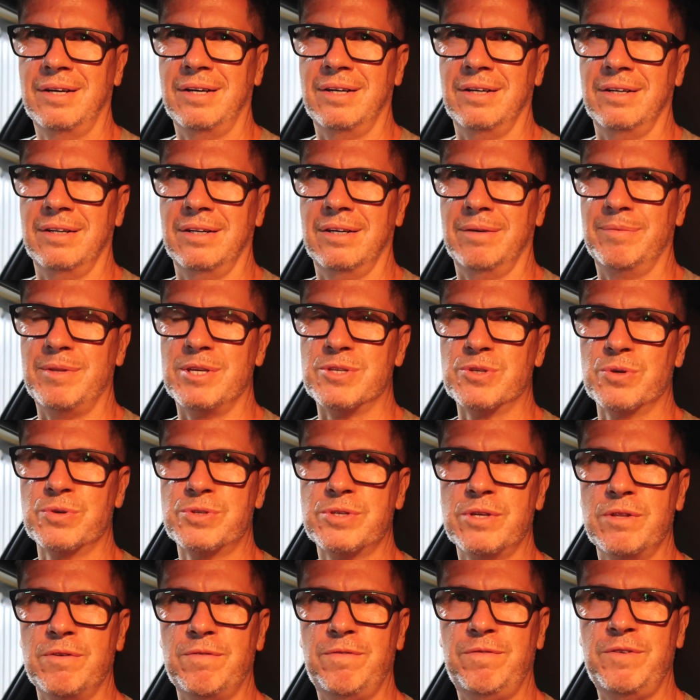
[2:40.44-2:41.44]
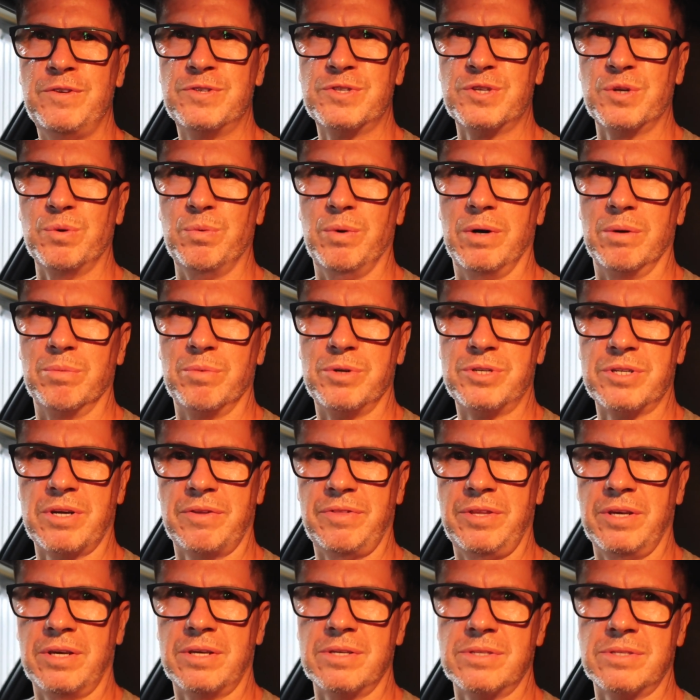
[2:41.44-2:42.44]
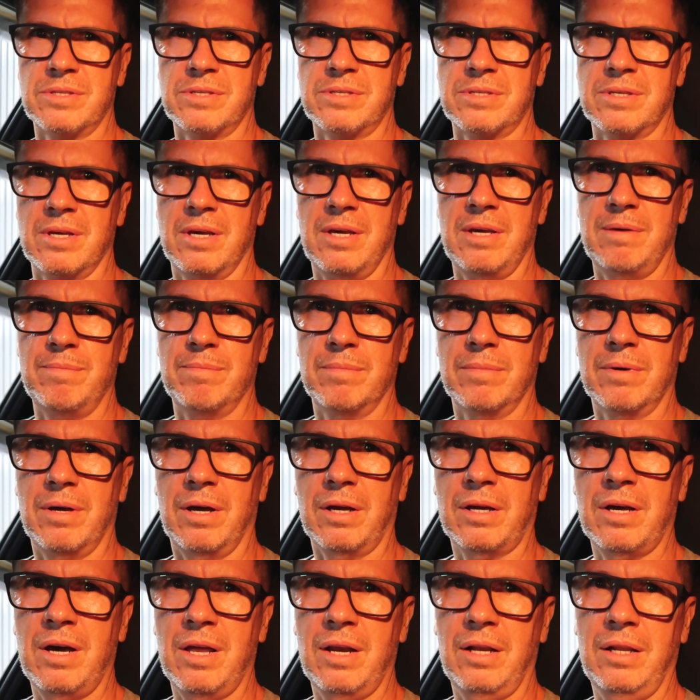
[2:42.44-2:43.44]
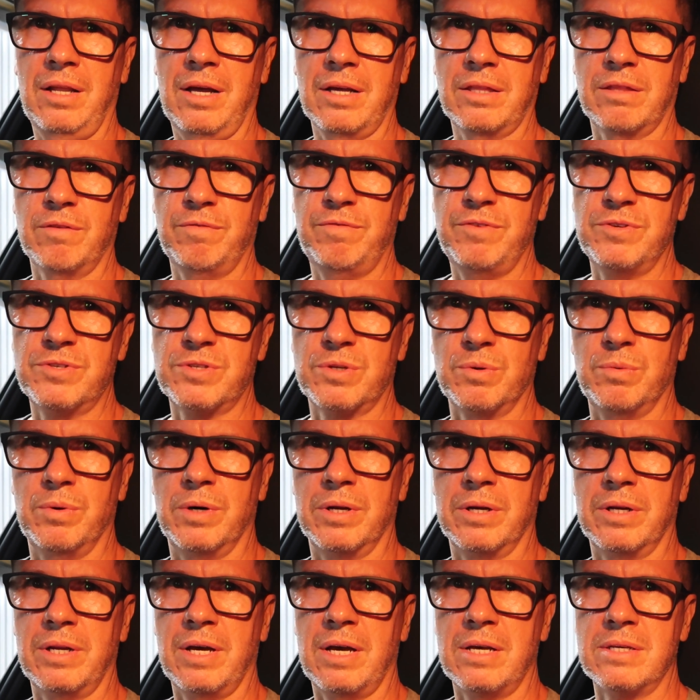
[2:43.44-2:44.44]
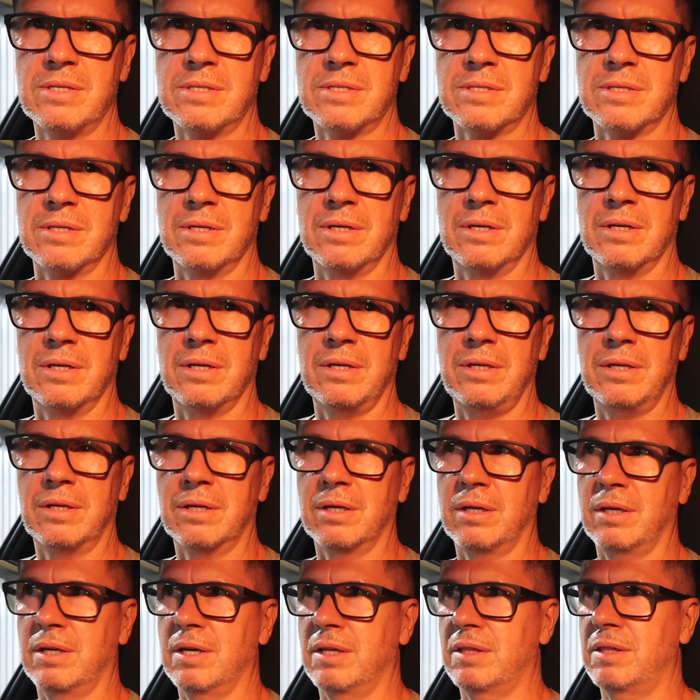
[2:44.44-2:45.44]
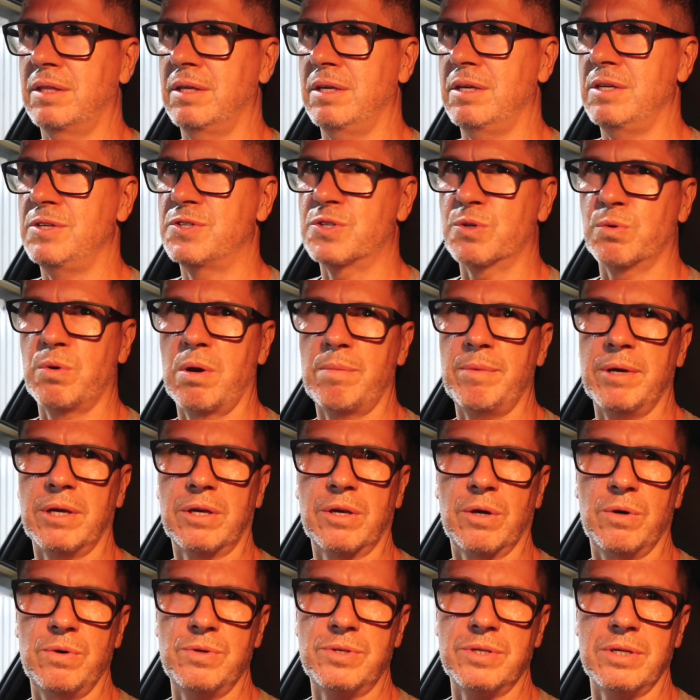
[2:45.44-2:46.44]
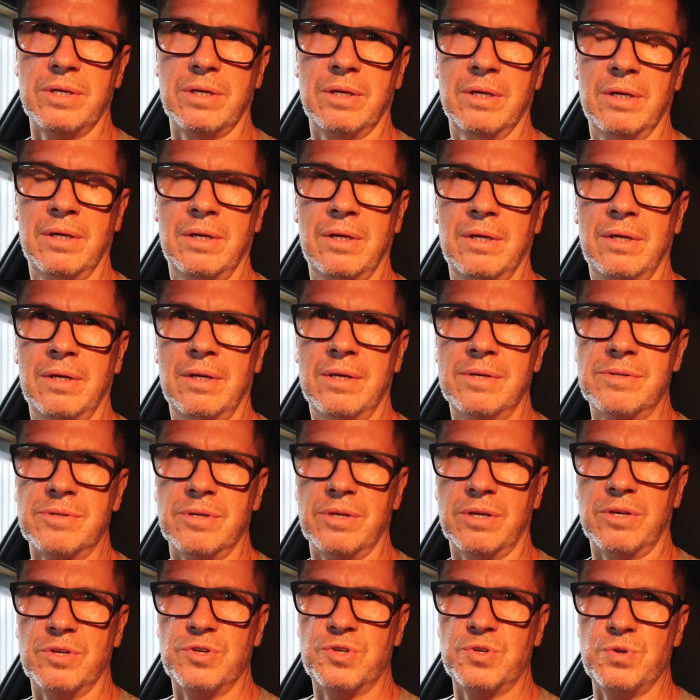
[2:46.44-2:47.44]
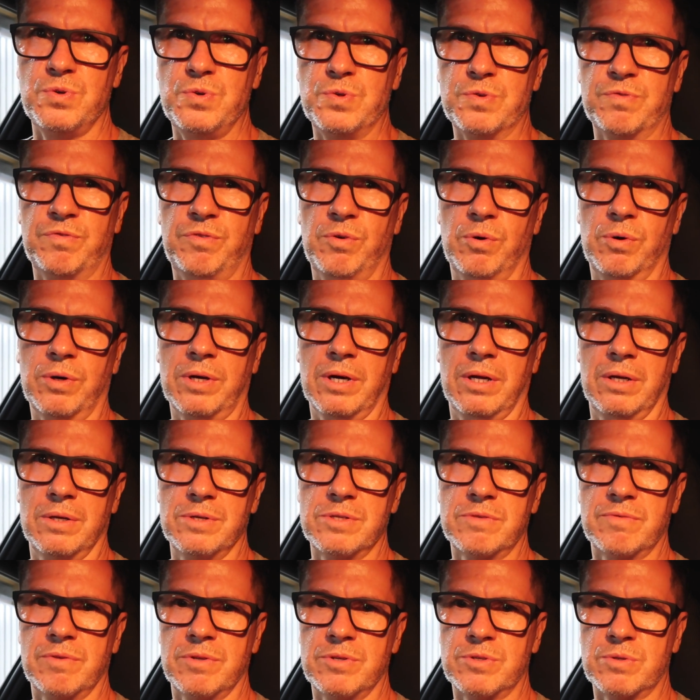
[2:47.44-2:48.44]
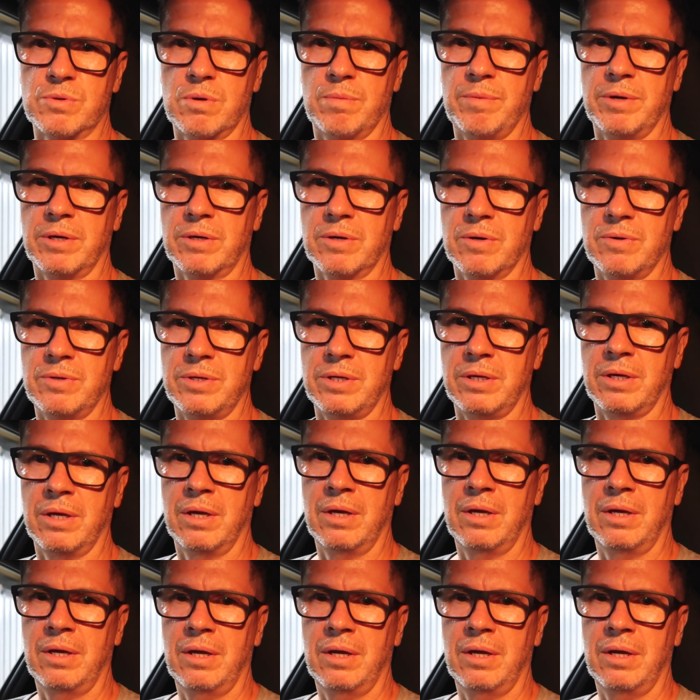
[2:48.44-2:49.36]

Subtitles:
There's also the Fista one, which I think is the same. I kind of like the Fista one. It has you can get the ceramic coating, so you can choose four colors for the ceramic coating.